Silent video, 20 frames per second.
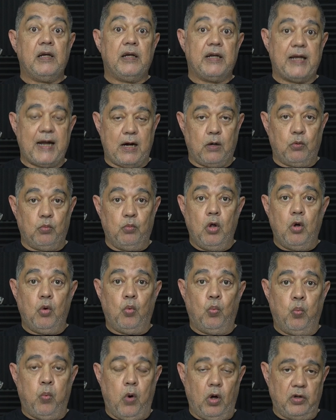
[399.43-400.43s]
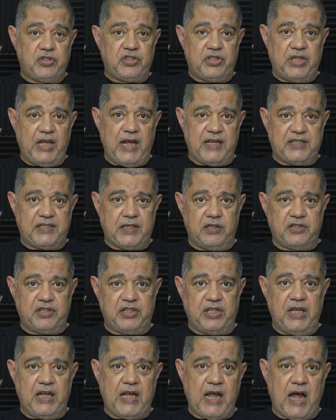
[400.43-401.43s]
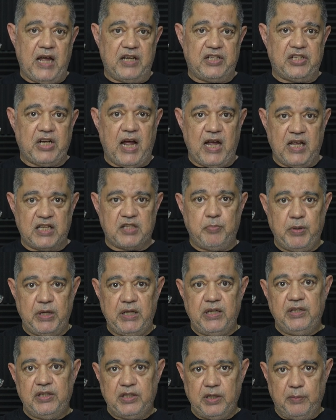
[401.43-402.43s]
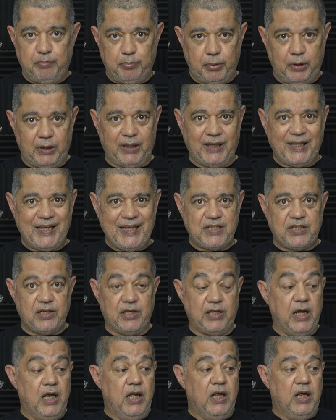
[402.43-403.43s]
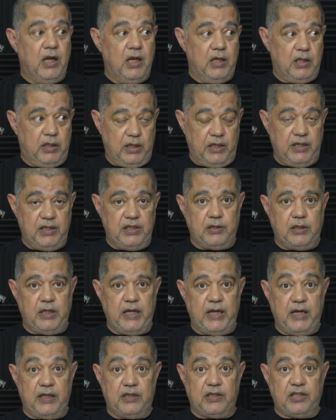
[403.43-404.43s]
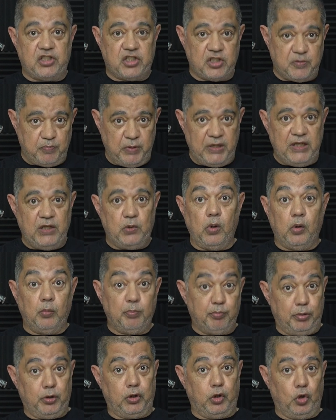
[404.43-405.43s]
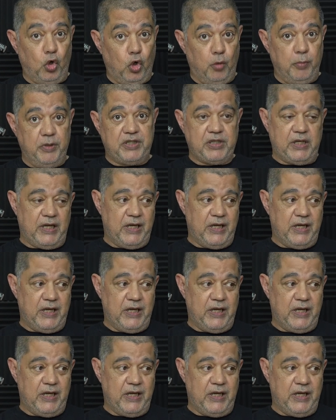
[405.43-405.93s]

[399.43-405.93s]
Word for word: Now, once the S L C cache has been depleted, These, uh, the speed will plummet.